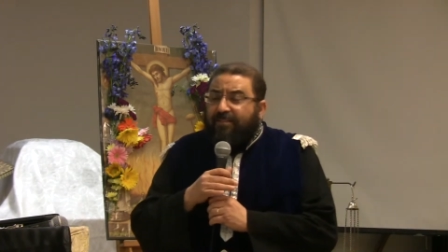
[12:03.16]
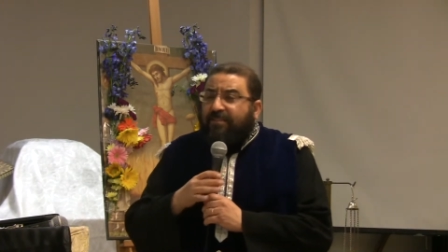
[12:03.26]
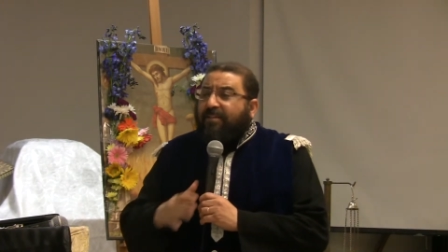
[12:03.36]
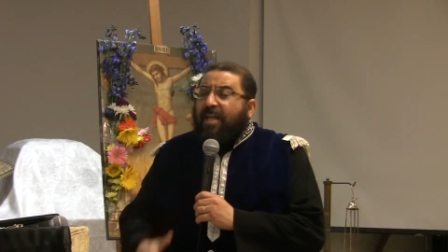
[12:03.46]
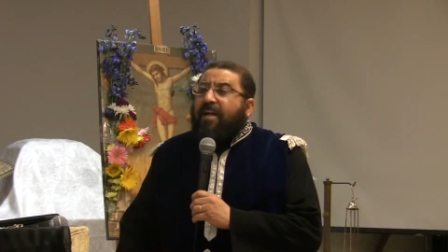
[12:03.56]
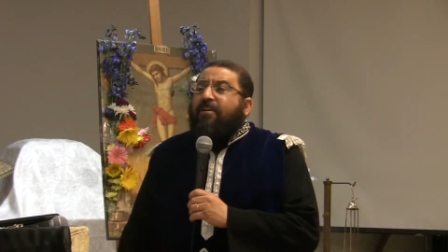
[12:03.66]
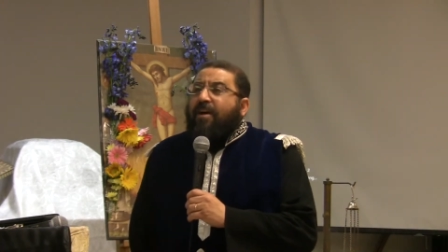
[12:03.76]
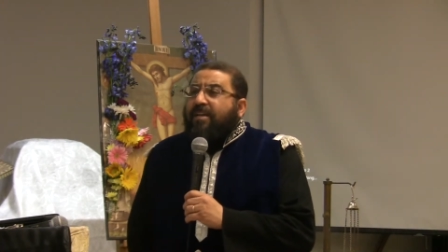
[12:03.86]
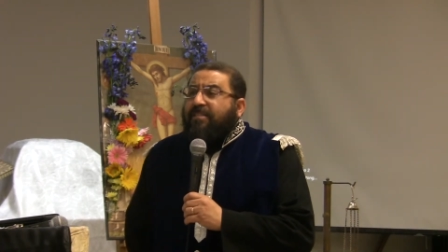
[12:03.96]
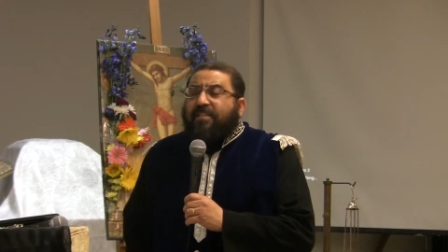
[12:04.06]
denying
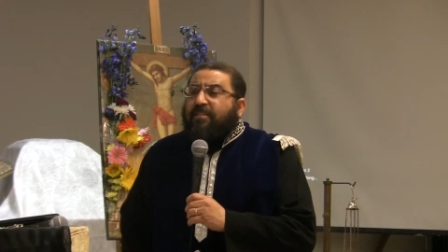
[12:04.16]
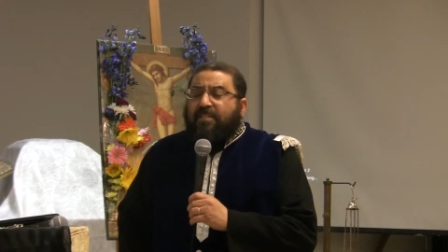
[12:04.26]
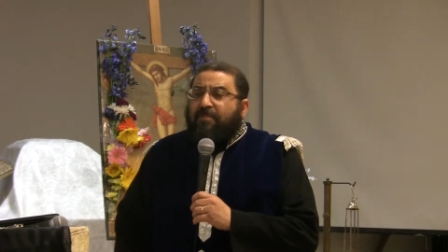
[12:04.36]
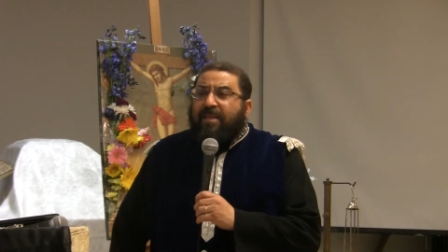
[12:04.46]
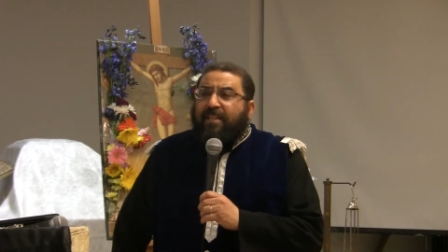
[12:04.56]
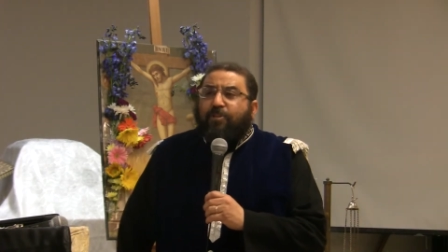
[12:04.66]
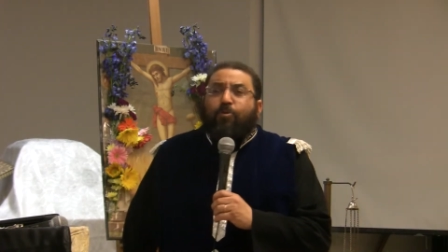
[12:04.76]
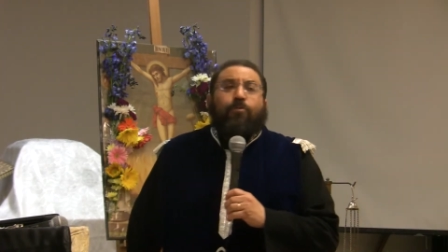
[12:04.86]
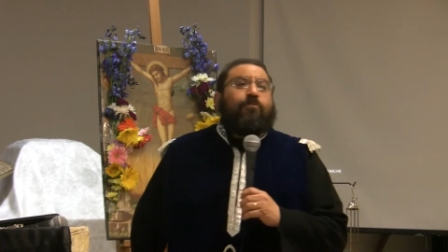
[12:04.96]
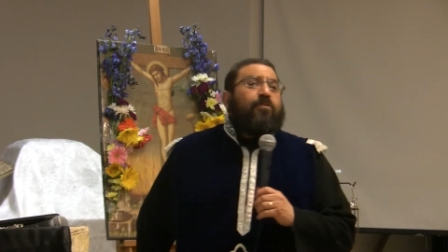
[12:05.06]
Christ doesn't mean that you
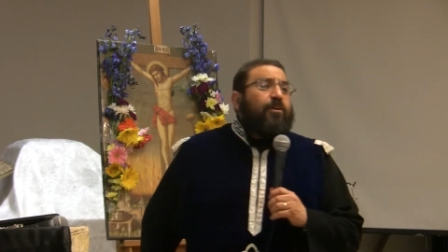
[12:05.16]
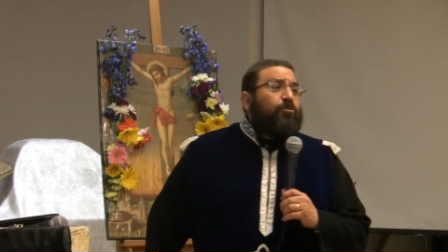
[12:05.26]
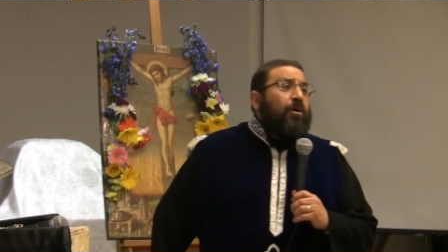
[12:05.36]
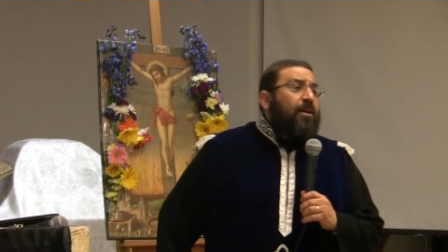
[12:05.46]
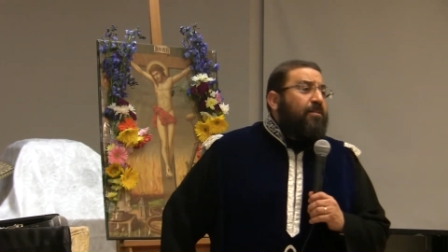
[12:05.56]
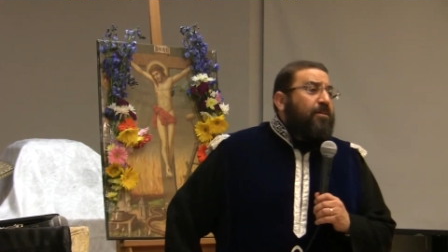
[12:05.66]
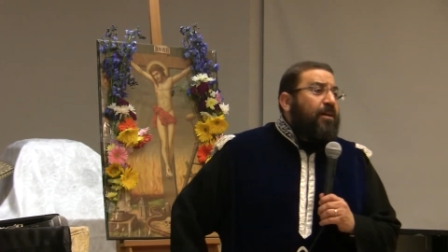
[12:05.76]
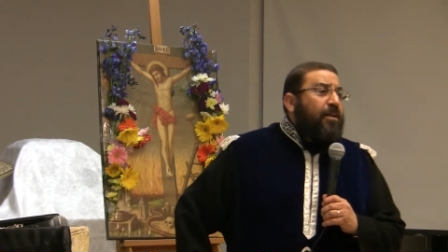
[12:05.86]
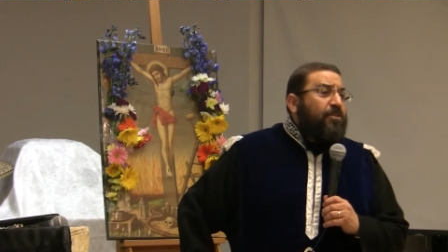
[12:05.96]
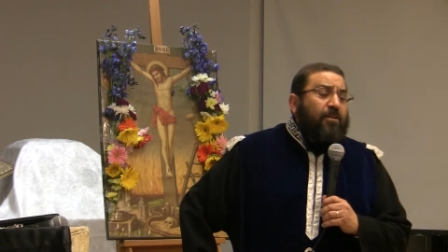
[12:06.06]
convert to another
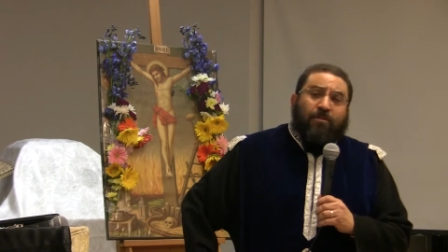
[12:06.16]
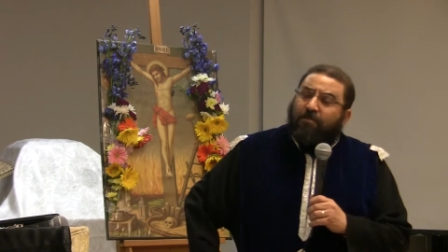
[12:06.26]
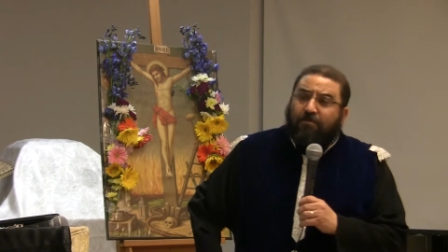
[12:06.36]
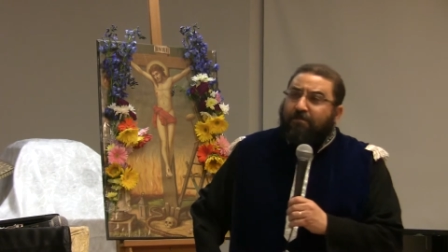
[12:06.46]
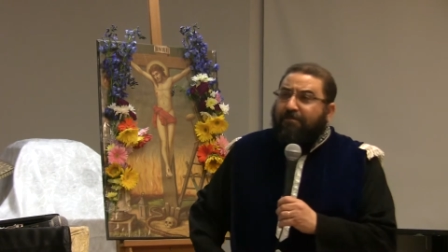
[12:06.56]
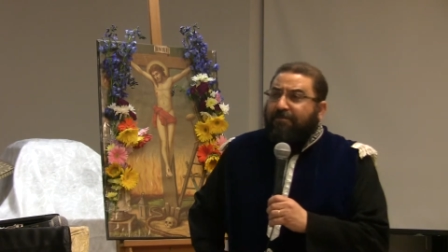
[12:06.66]
religion. No.